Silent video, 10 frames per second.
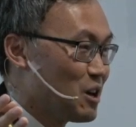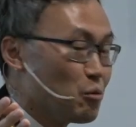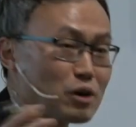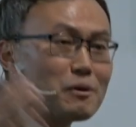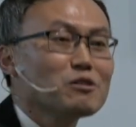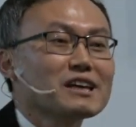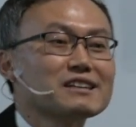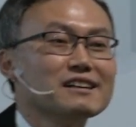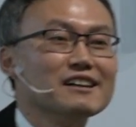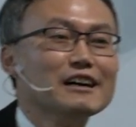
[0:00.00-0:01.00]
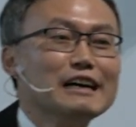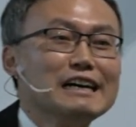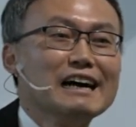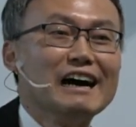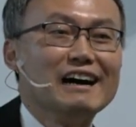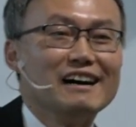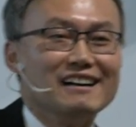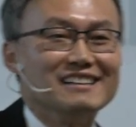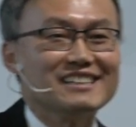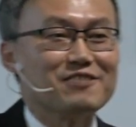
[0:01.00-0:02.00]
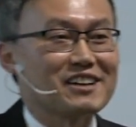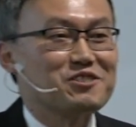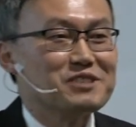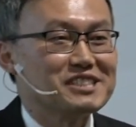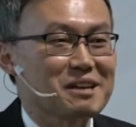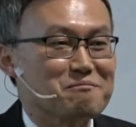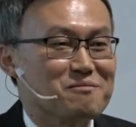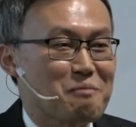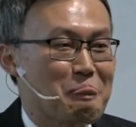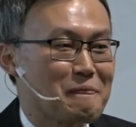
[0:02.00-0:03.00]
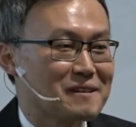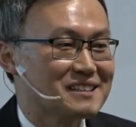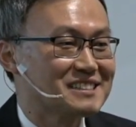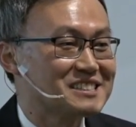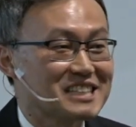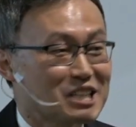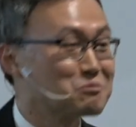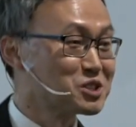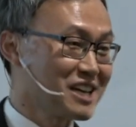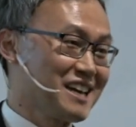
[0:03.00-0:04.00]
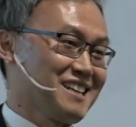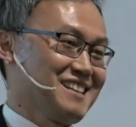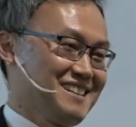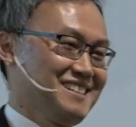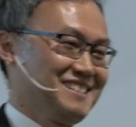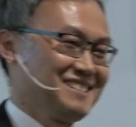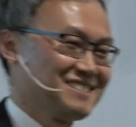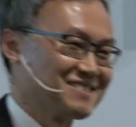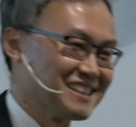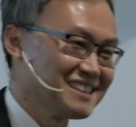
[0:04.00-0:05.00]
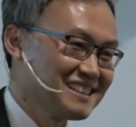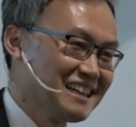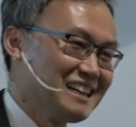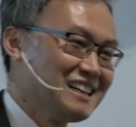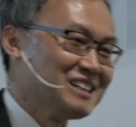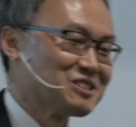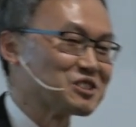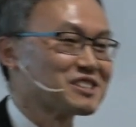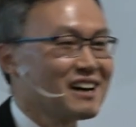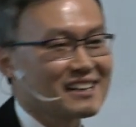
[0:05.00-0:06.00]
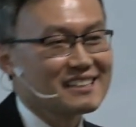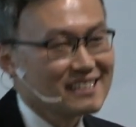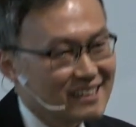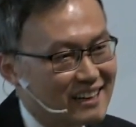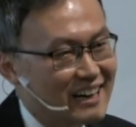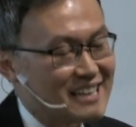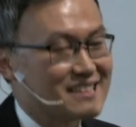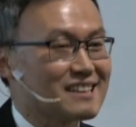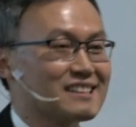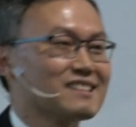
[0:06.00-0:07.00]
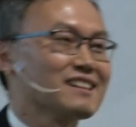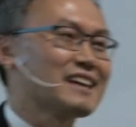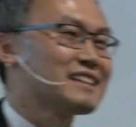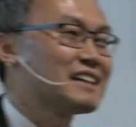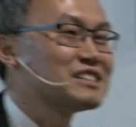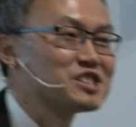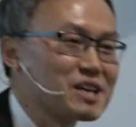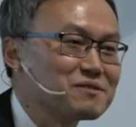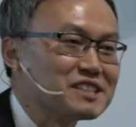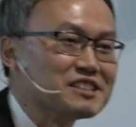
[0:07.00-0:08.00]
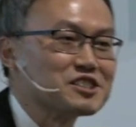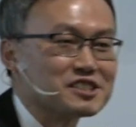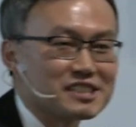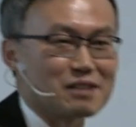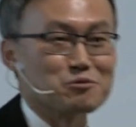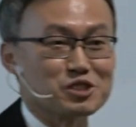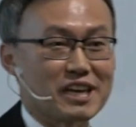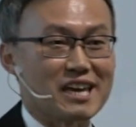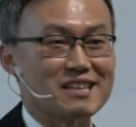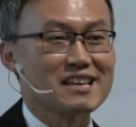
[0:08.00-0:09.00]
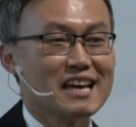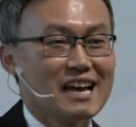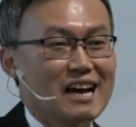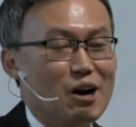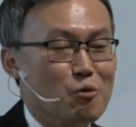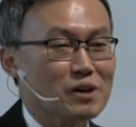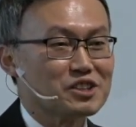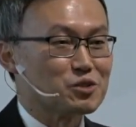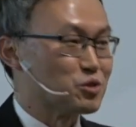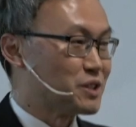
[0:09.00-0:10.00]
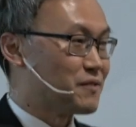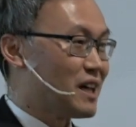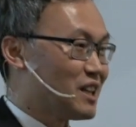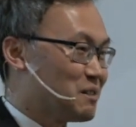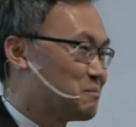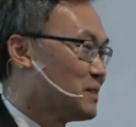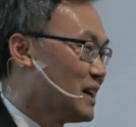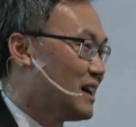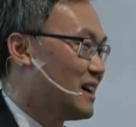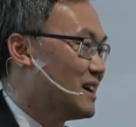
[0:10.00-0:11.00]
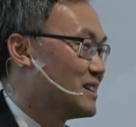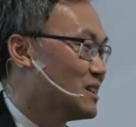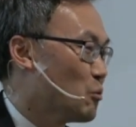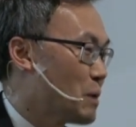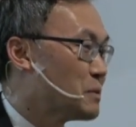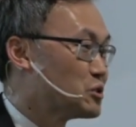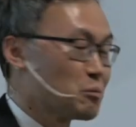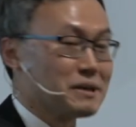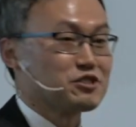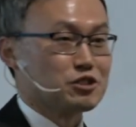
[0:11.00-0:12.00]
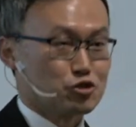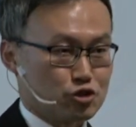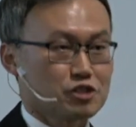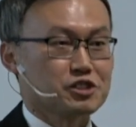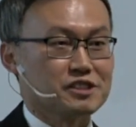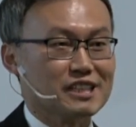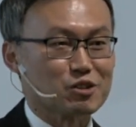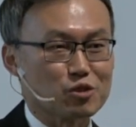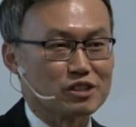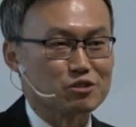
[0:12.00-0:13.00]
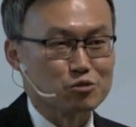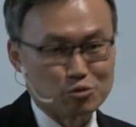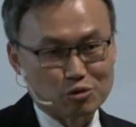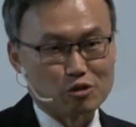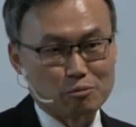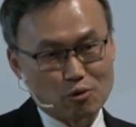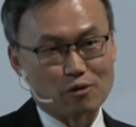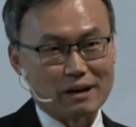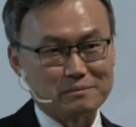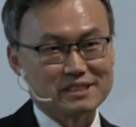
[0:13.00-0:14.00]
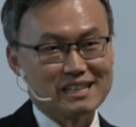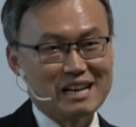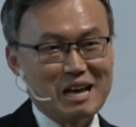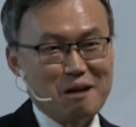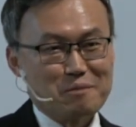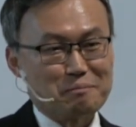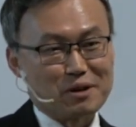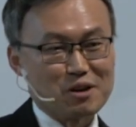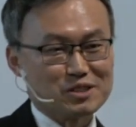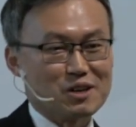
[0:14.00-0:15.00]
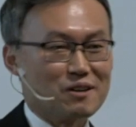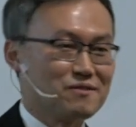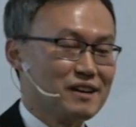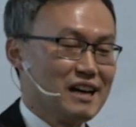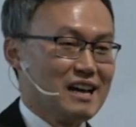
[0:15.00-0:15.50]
What about like a uh, Iraqi regime, Saddam Hussein, right? So starting in the, I think, the late 1970s, Saddam Hussein uh, wanted to develop uh, the weapons of mass destruction, including the nuclear programs. But because of